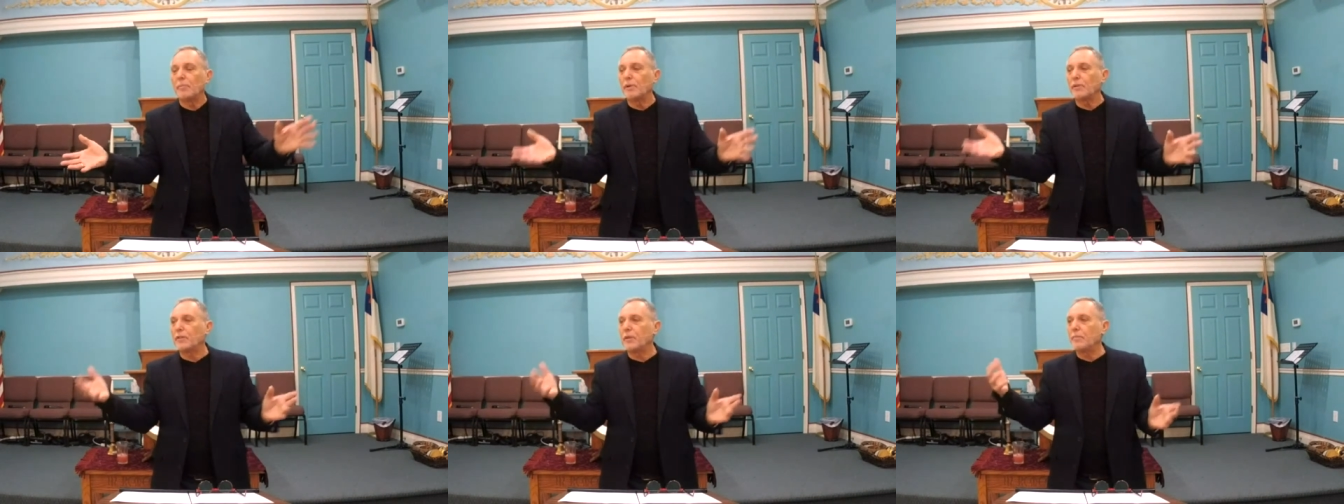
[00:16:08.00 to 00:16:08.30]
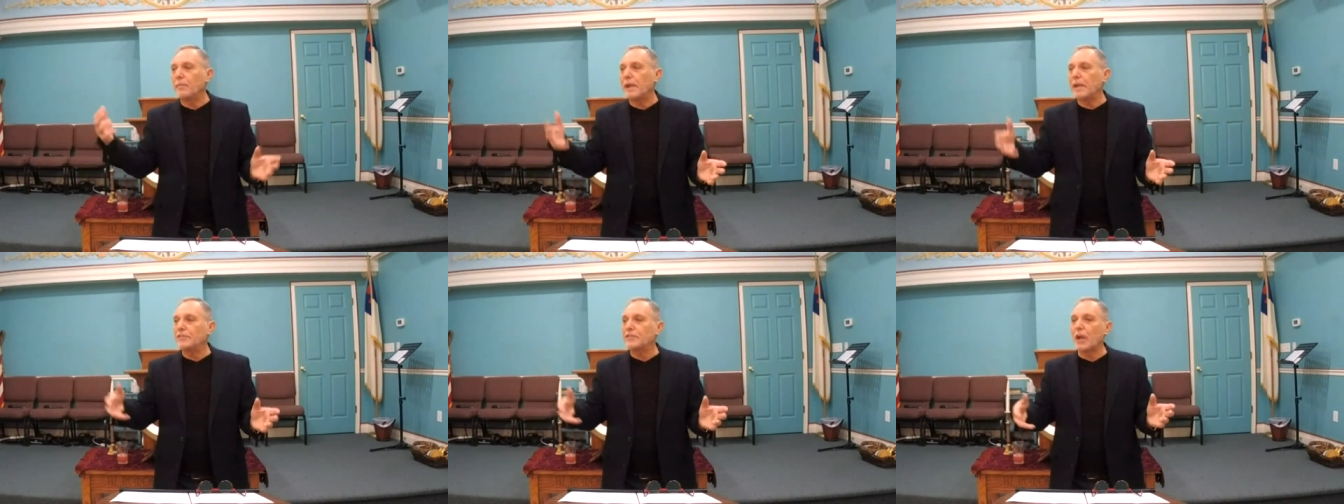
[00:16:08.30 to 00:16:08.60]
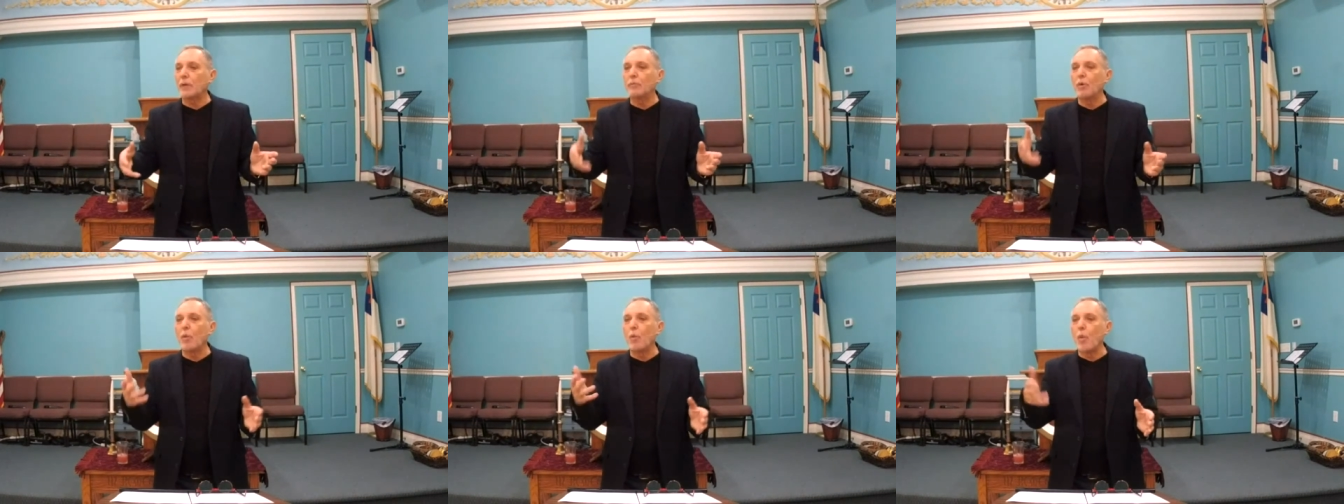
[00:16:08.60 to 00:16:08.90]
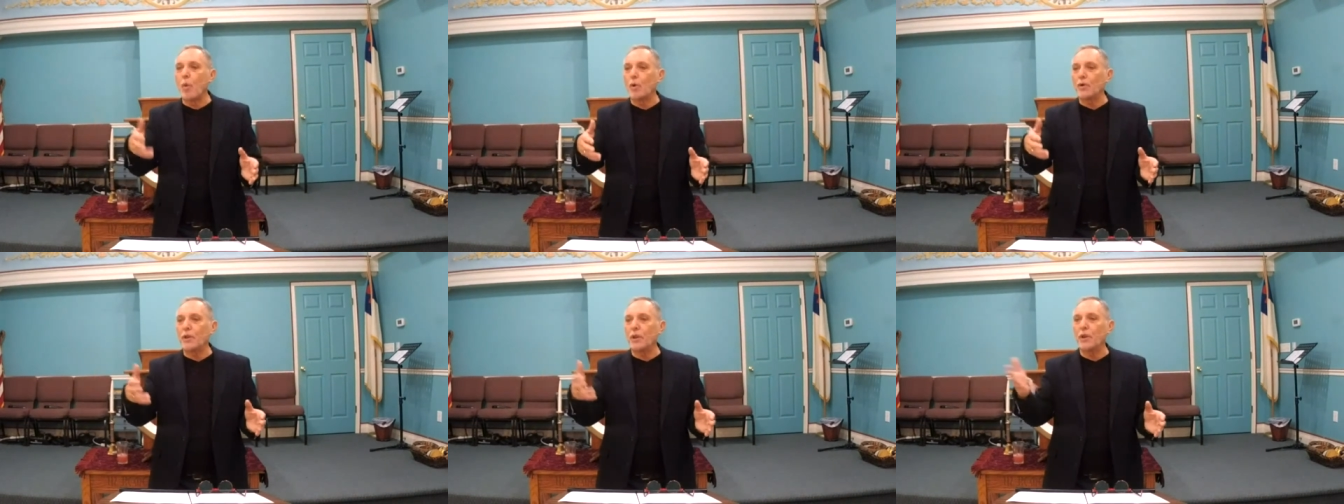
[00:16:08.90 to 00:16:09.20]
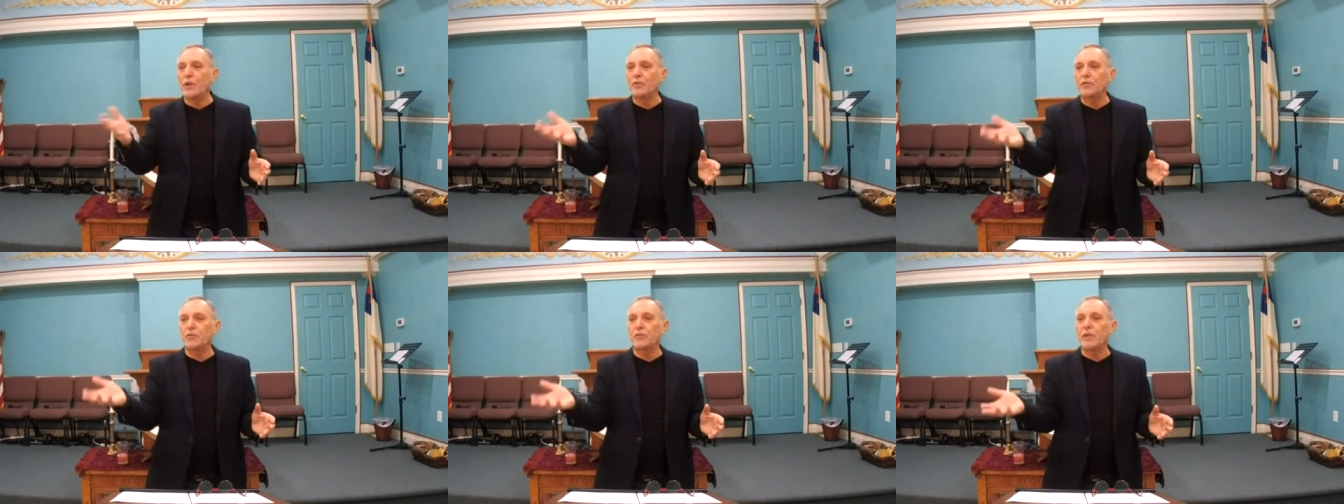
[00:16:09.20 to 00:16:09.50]
But the magi were warned
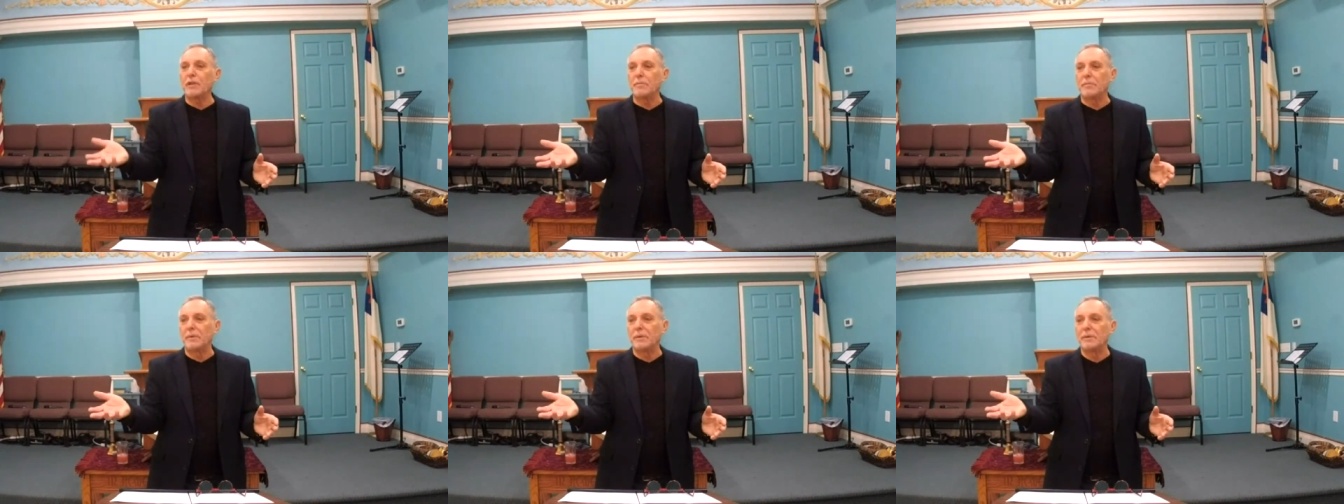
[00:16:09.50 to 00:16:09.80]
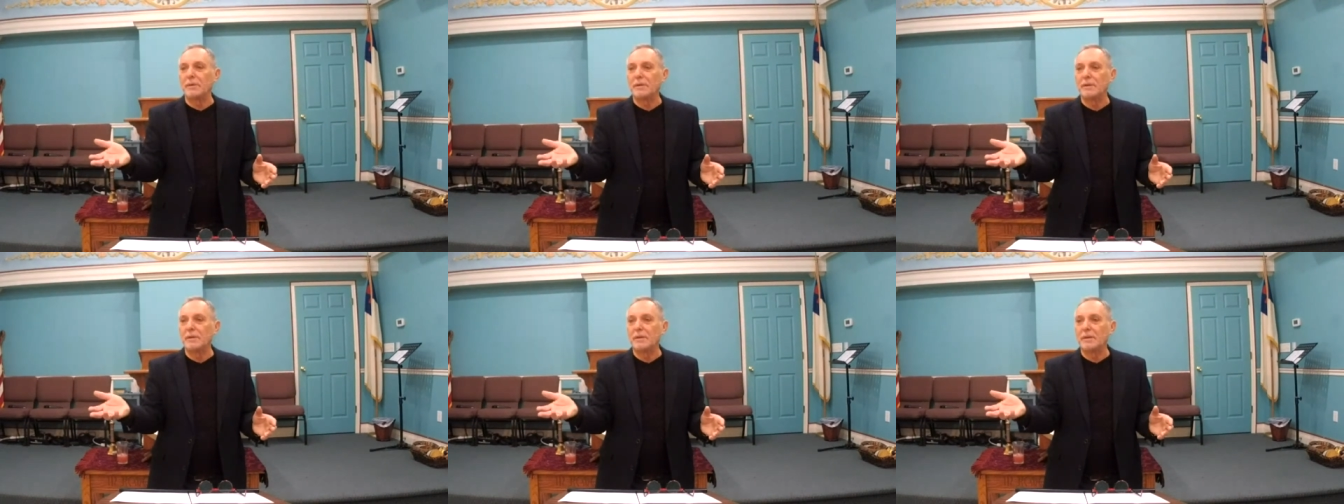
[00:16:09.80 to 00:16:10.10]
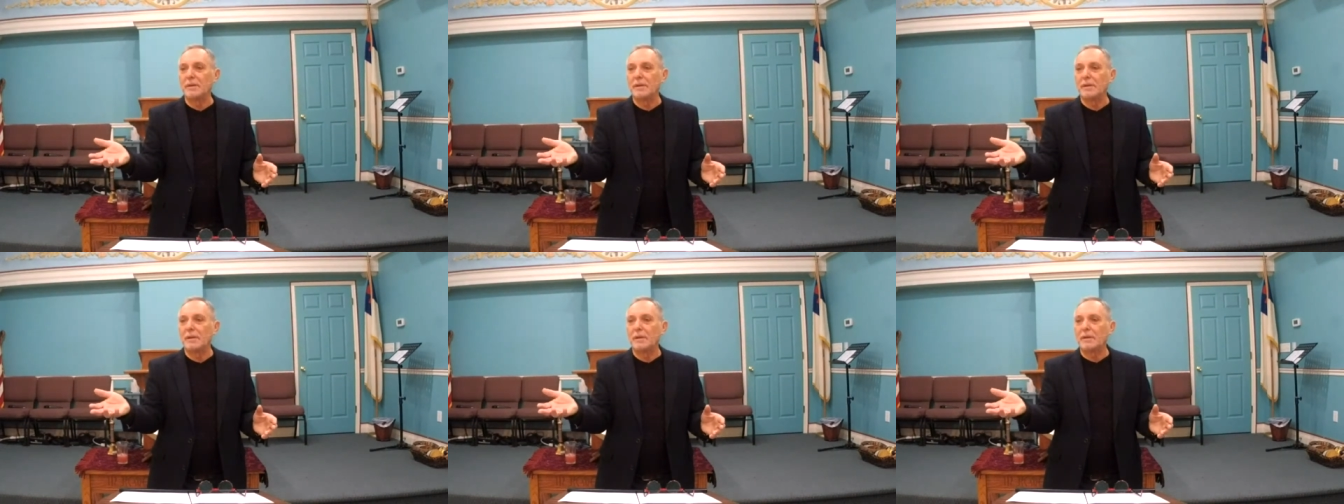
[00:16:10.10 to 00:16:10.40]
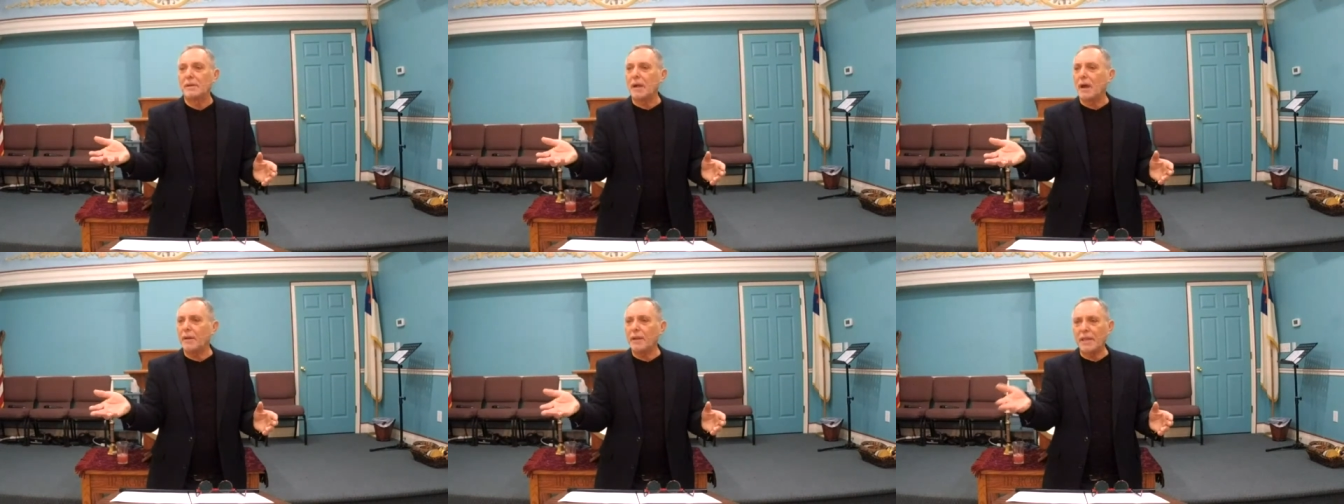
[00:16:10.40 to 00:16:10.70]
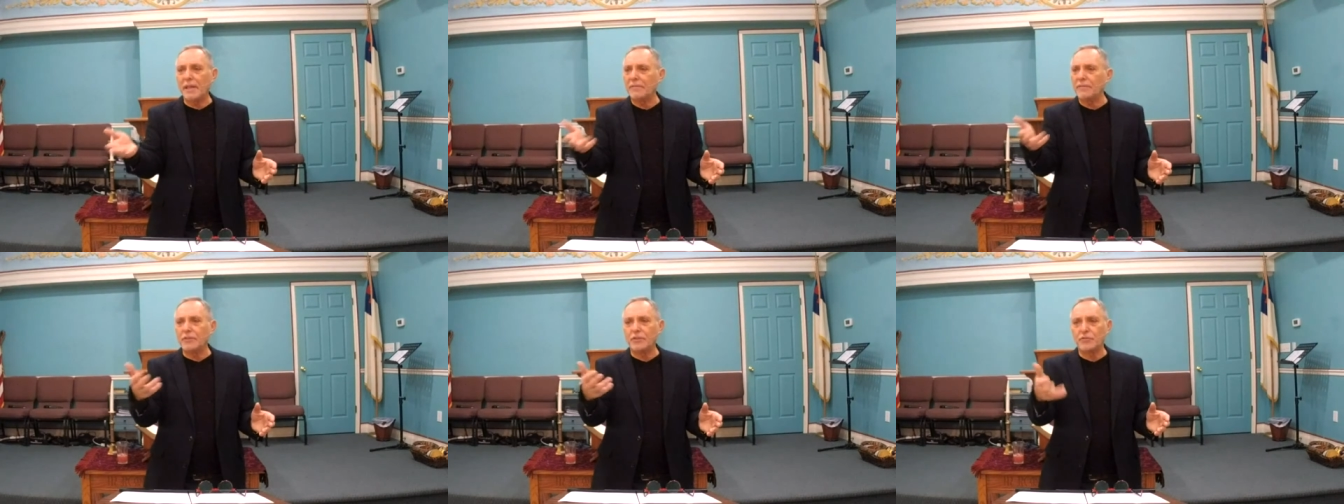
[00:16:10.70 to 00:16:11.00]
in a dream. God
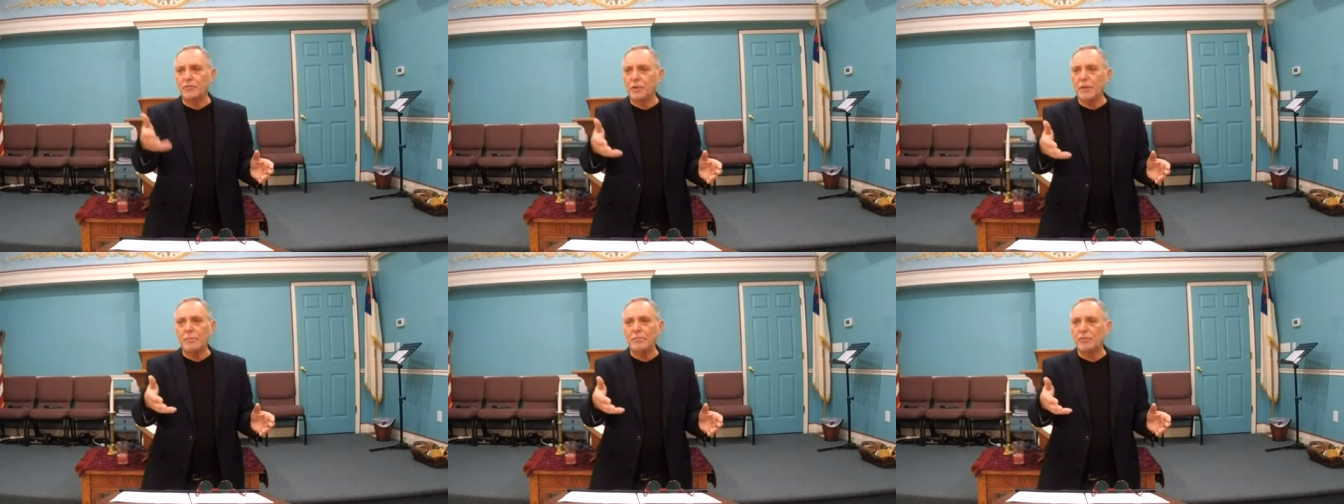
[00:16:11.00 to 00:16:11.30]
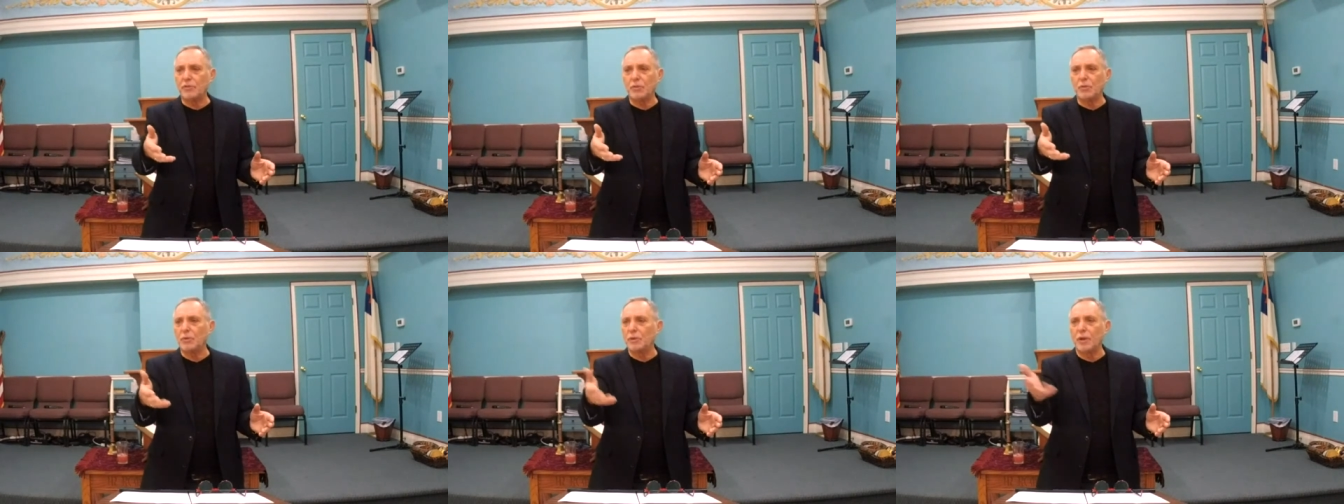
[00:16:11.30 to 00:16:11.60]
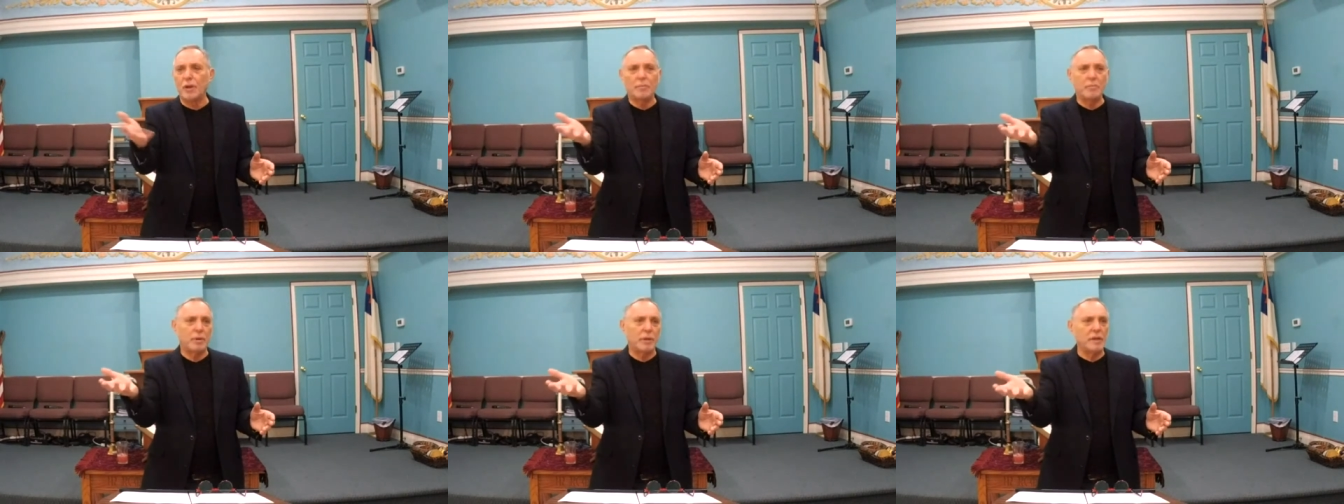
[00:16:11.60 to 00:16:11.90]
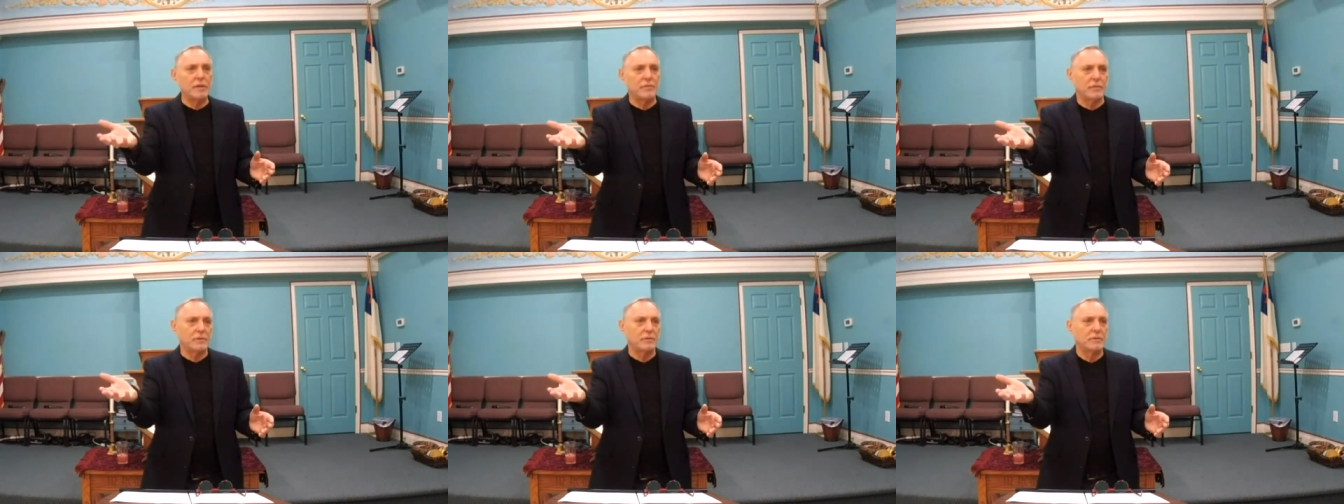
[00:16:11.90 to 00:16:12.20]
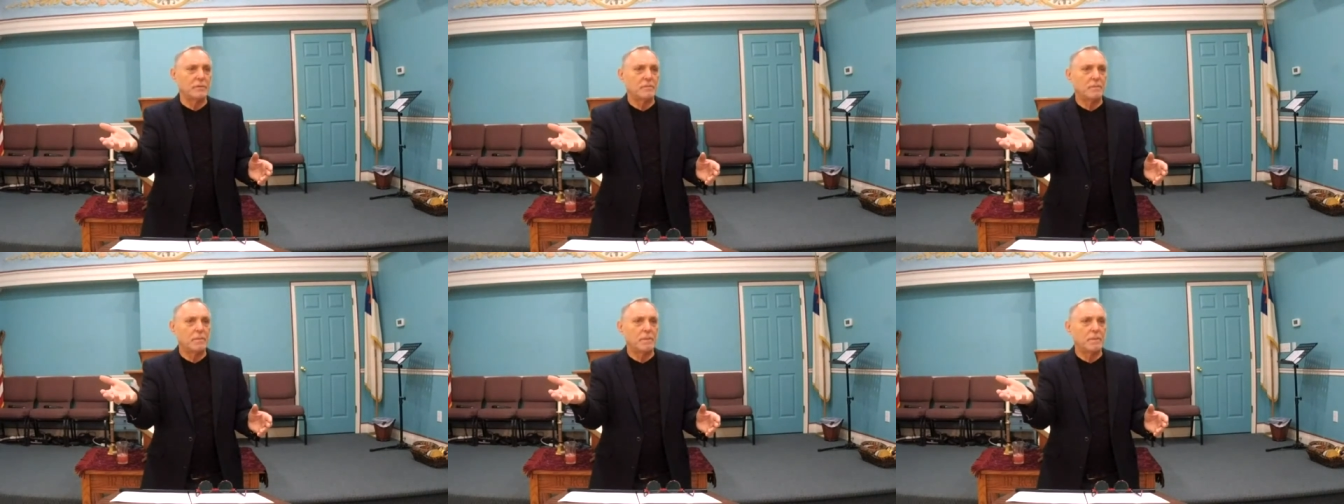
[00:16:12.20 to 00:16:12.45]
will give a dream to an unbeliever.